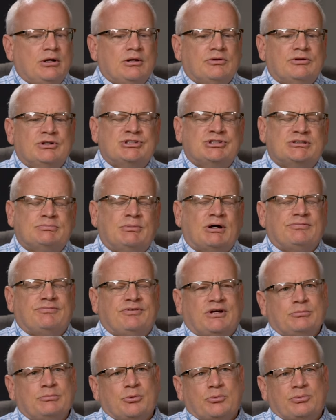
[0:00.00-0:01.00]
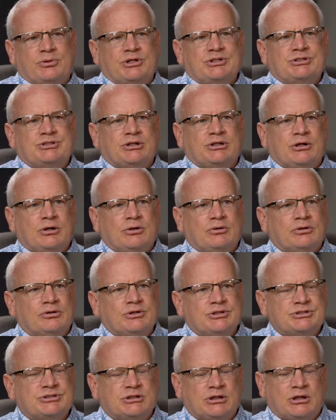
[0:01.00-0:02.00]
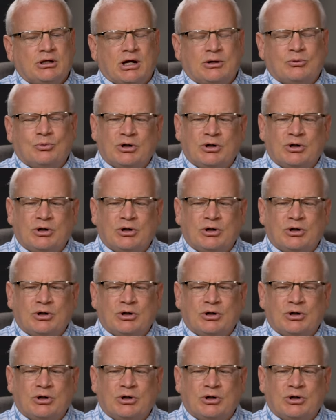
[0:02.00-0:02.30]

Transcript: This is my favorite place to go to listen to God.